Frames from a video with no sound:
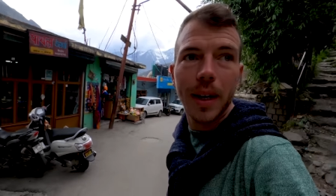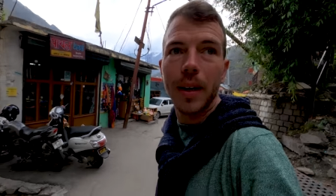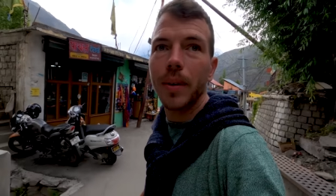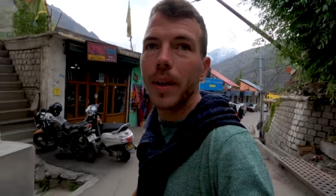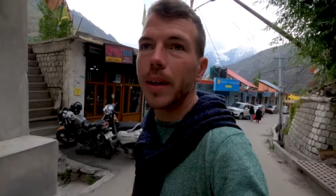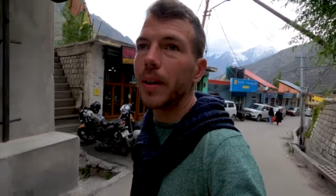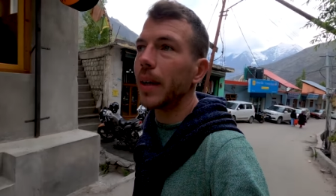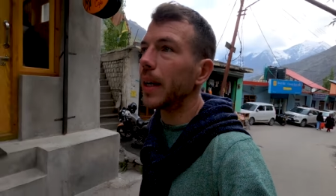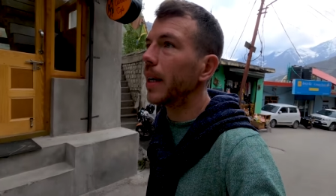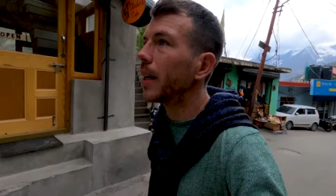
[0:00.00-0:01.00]
where are we
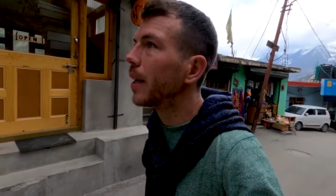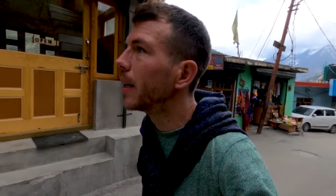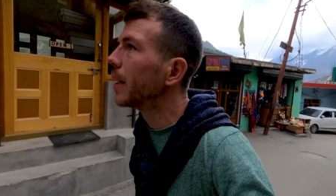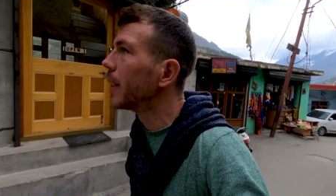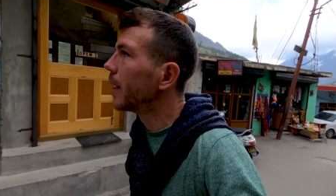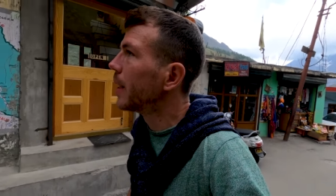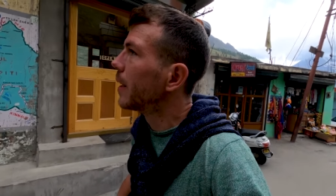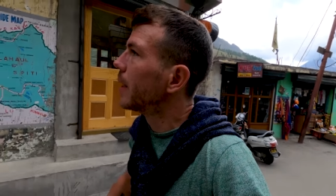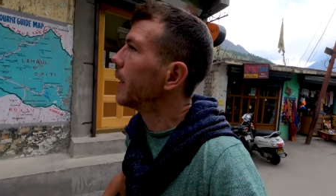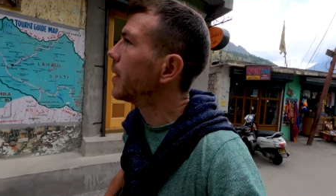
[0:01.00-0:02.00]
going?
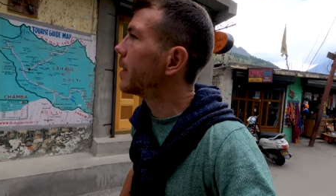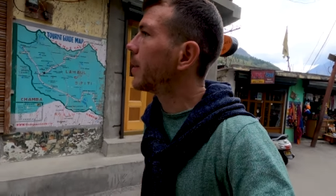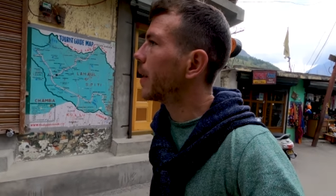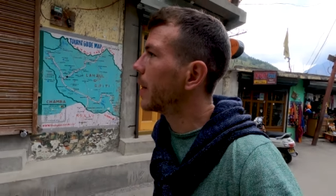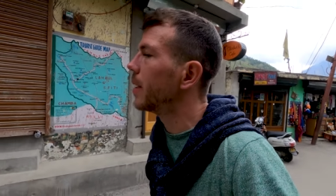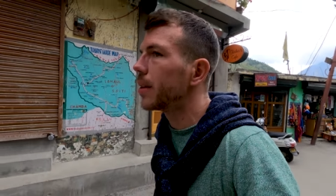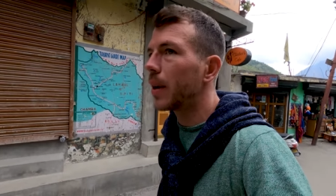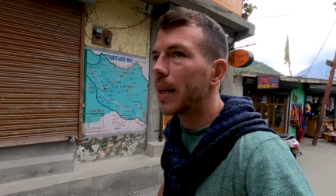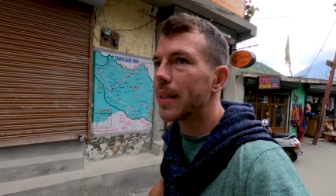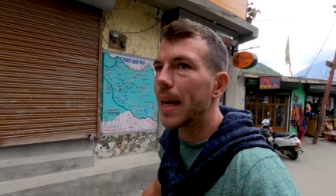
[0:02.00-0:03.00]
Let's try
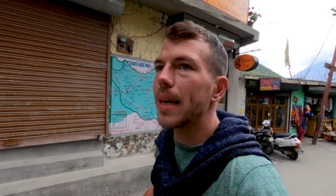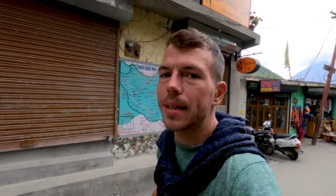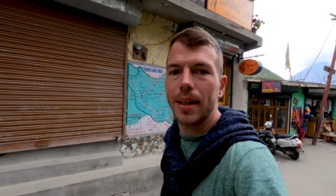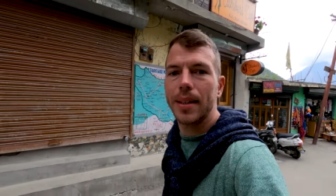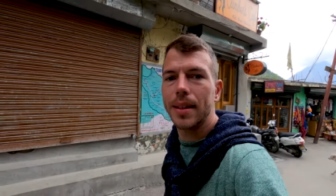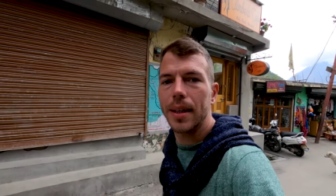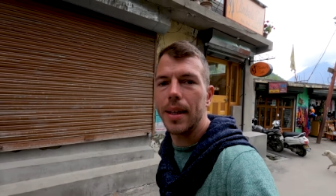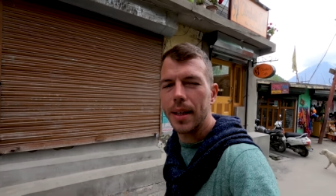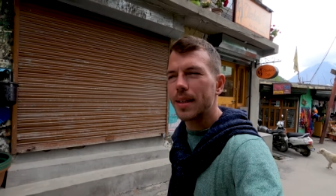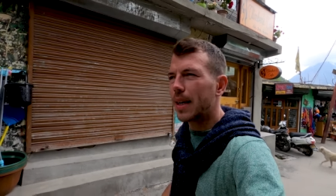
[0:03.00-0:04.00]
this way, let's ask
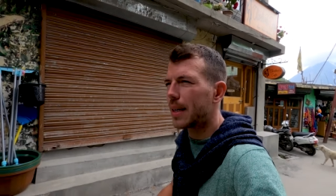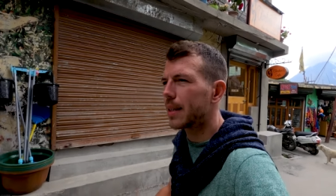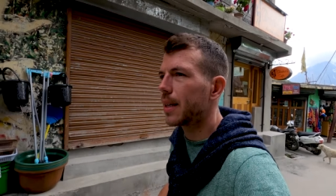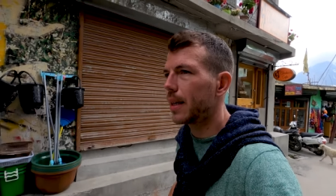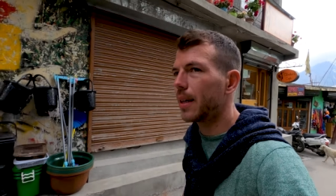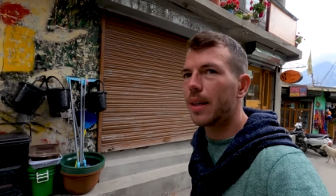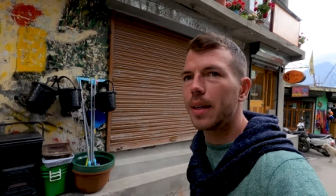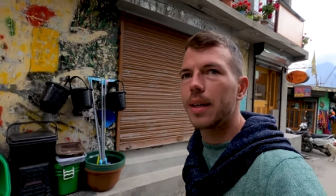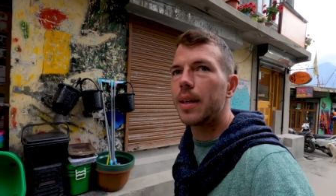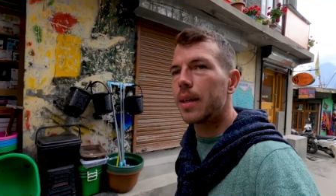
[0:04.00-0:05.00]
actually, let's ask.
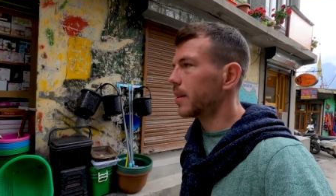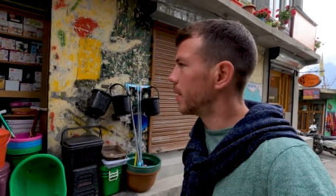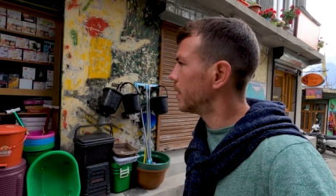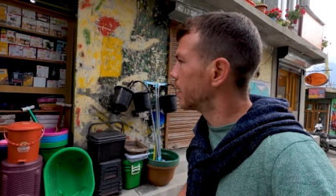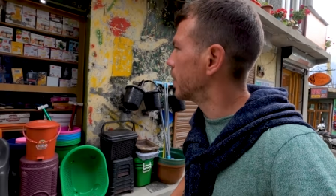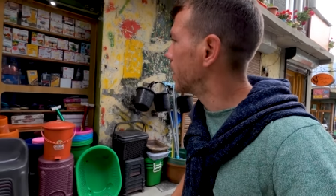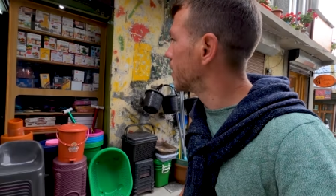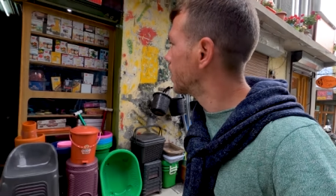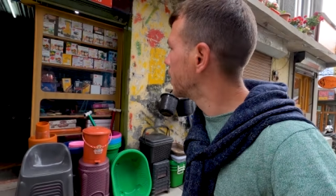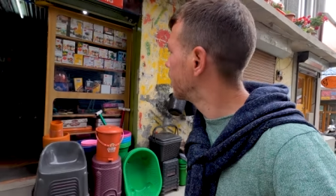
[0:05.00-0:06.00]
The local.